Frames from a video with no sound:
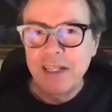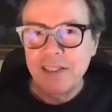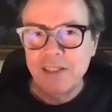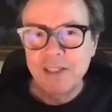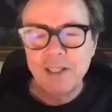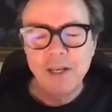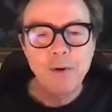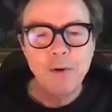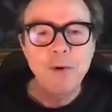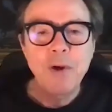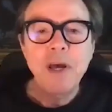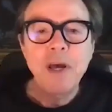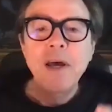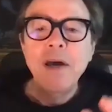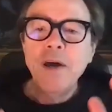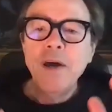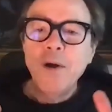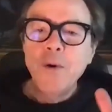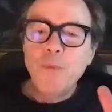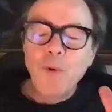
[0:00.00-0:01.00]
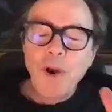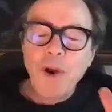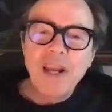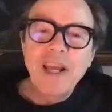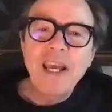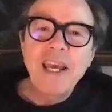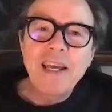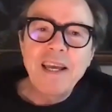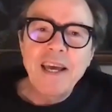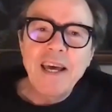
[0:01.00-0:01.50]
So
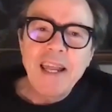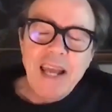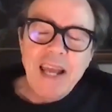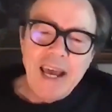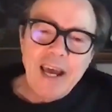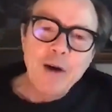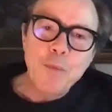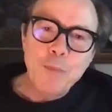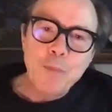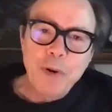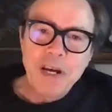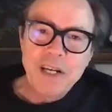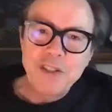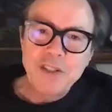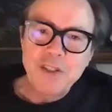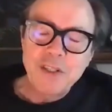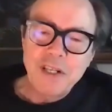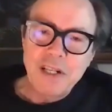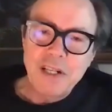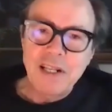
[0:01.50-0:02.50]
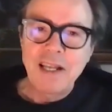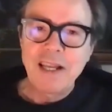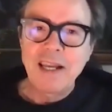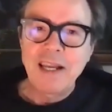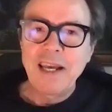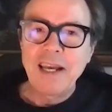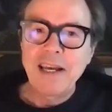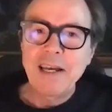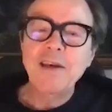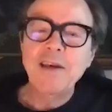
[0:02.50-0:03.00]
running an outpatient
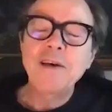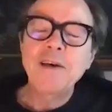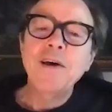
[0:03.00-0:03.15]
clinic,